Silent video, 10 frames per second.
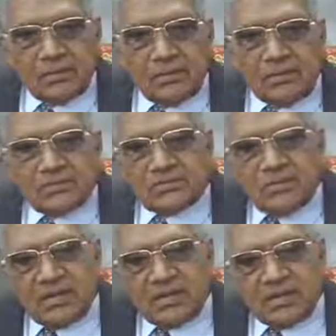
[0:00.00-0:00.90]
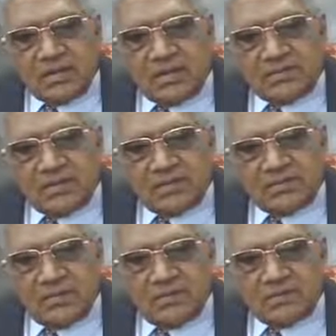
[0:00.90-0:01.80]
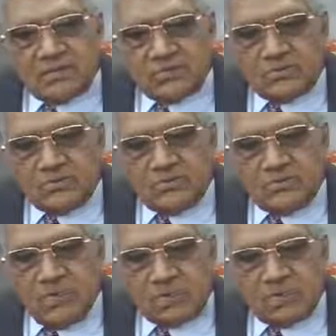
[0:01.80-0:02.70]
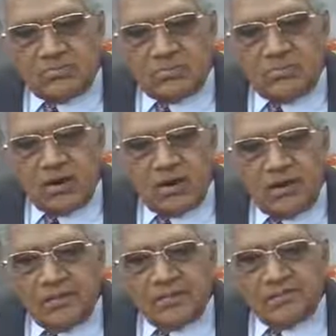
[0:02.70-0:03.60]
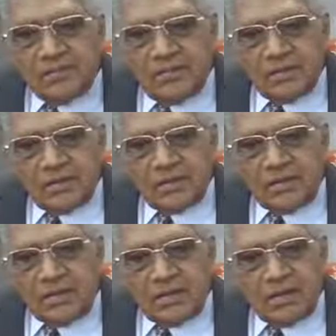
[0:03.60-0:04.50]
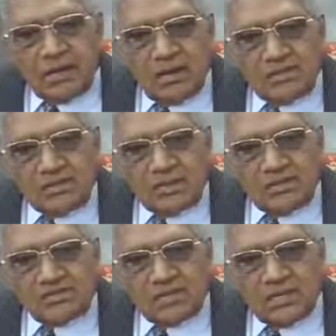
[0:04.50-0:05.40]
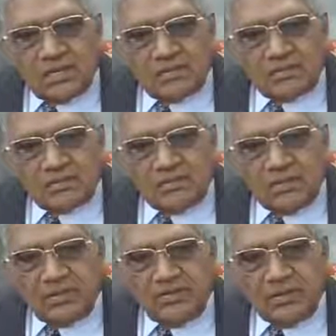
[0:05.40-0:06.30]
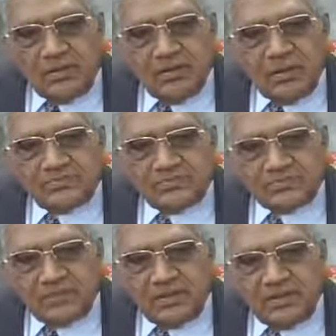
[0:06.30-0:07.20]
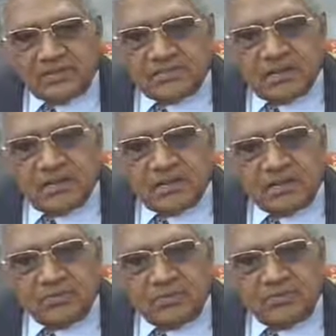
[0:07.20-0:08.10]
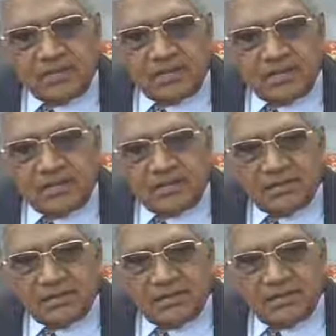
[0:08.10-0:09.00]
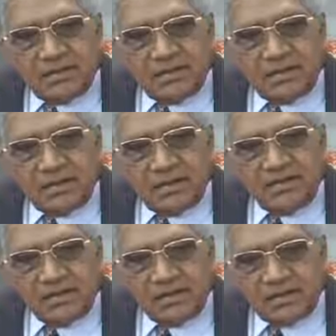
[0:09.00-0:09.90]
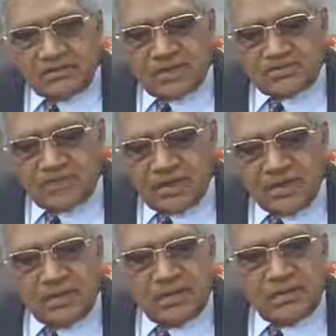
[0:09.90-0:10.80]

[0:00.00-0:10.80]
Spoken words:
It's my great pleasure to welcome you all on this evening of 73rd Republic Day and release of my